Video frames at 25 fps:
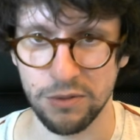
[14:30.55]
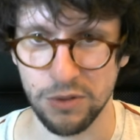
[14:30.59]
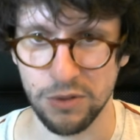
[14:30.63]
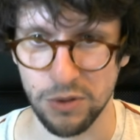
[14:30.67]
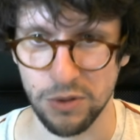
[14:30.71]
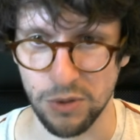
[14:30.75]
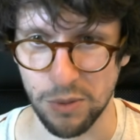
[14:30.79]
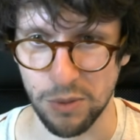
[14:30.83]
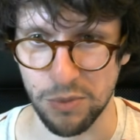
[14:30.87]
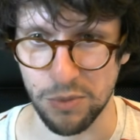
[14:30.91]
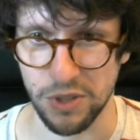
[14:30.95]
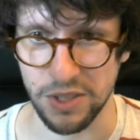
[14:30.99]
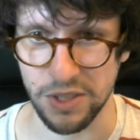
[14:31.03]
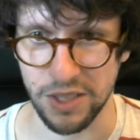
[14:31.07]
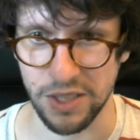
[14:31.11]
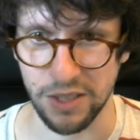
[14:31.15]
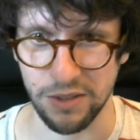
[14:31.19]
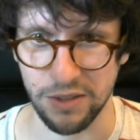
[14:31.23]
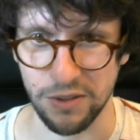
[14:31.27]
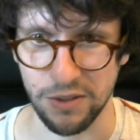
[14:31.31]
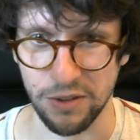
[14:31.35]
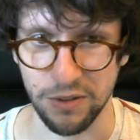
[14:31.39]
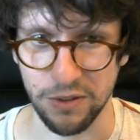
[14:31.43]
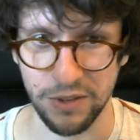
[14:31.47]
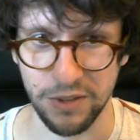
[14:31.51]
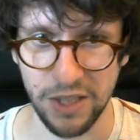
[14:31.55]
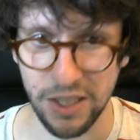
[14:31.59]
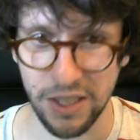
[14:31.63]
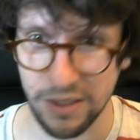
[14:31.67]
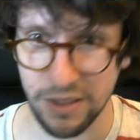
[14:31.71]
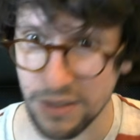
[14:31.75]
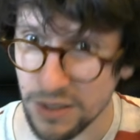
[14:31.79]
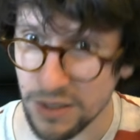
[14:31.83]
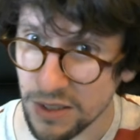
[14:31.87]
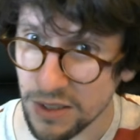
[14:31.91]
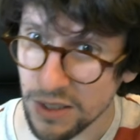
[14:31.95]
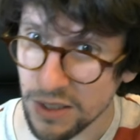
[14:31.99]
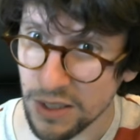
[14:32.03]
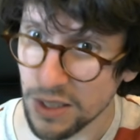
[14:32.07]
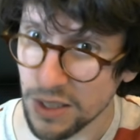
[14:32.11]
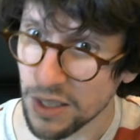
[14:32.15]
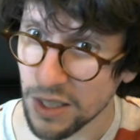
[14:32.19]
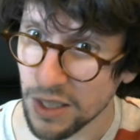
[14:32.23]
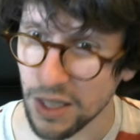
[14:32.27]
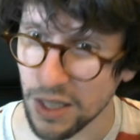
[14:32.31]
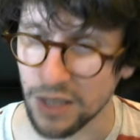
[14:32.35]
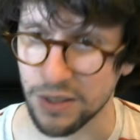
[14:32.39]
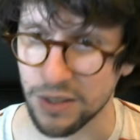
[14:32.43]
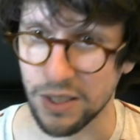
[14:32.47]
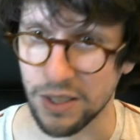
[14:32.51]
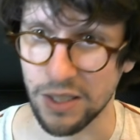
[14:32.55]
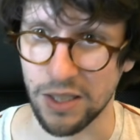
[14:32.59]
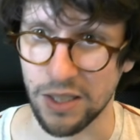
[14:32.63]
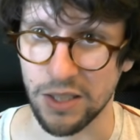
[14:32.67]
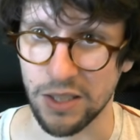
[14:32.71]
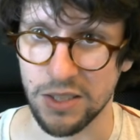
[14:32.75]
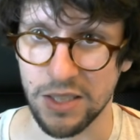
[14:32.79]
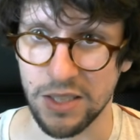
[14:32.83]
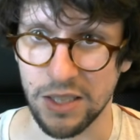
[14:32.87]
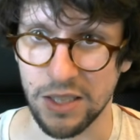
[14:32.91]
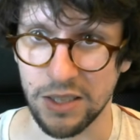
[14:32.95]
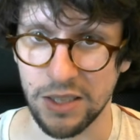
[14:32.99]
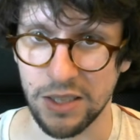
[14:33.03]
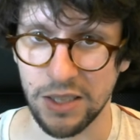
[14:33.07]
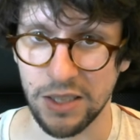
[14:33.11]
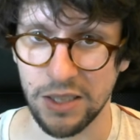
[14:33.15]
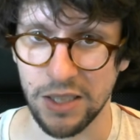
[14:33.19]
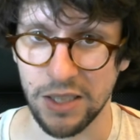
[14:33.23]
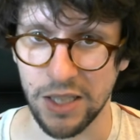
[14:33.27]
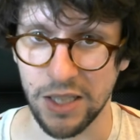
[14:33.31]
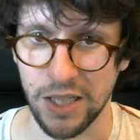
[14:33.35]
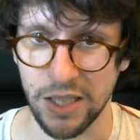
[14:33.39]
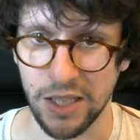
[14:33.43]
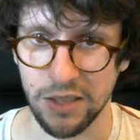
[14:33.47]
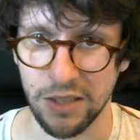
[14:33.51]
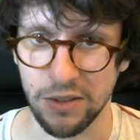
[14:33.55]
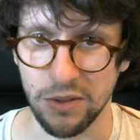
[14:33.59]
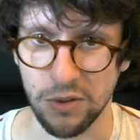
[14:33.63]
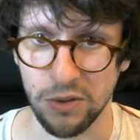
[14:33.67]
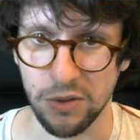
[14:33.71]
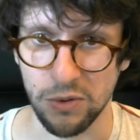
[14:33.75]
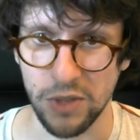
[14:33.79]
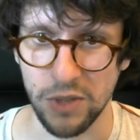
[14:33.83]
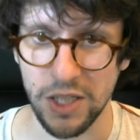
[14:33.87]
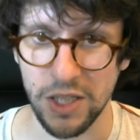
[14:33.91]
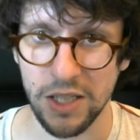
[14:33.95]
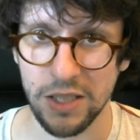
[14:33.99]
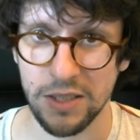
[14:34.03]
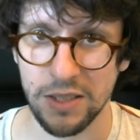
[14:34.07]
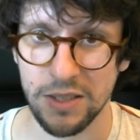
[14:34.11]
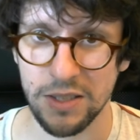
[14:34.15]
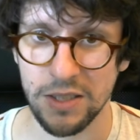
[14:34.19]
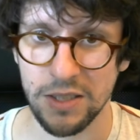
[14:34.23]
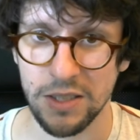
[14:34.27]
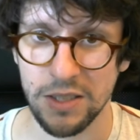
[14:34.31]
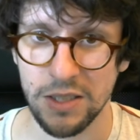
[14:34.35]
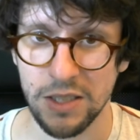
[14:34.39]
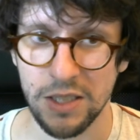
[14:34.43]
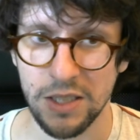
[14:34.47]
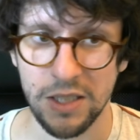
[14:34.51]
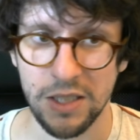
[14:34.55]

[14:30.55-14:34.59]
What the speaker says: So I press enter on that, and then I send in head rect,